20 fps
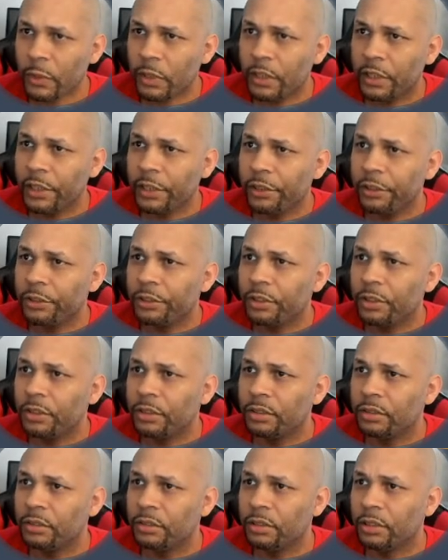here you
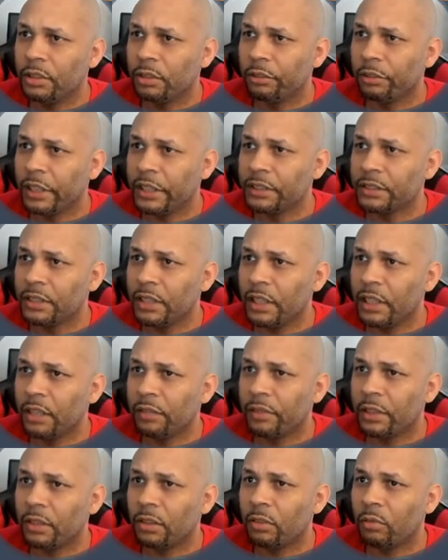could erase that.
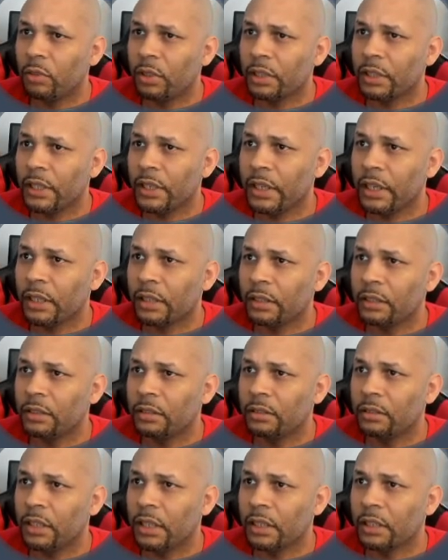If I don't want that, I
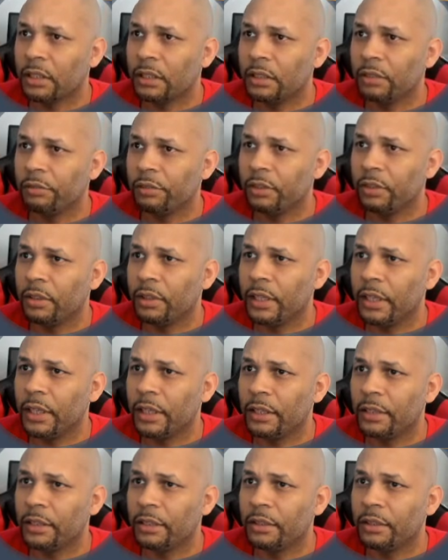could get rid of
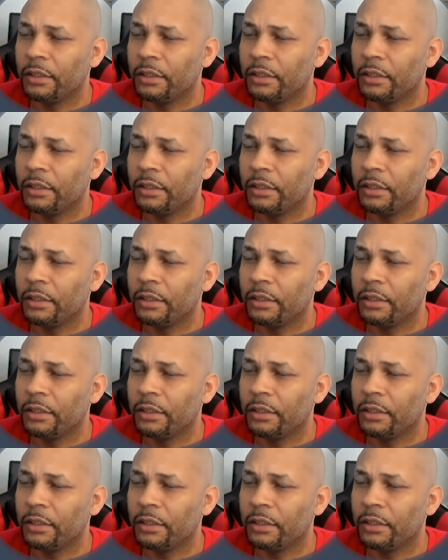that.